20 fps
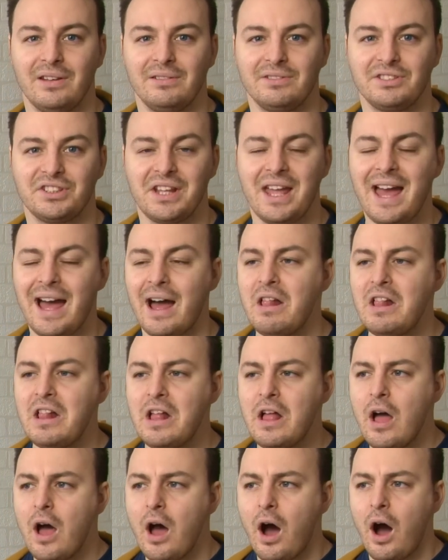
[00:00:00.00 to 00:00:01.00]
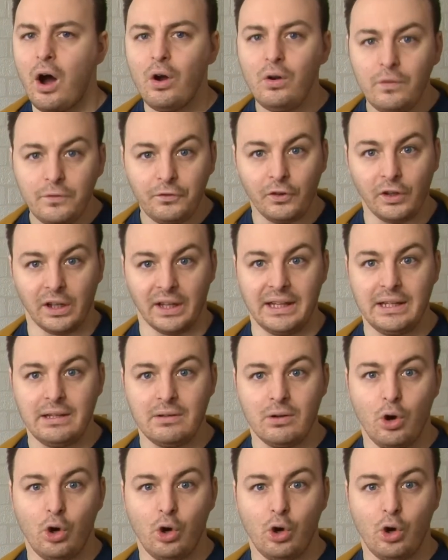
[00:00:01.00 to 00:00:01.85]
And so yeah, hopefully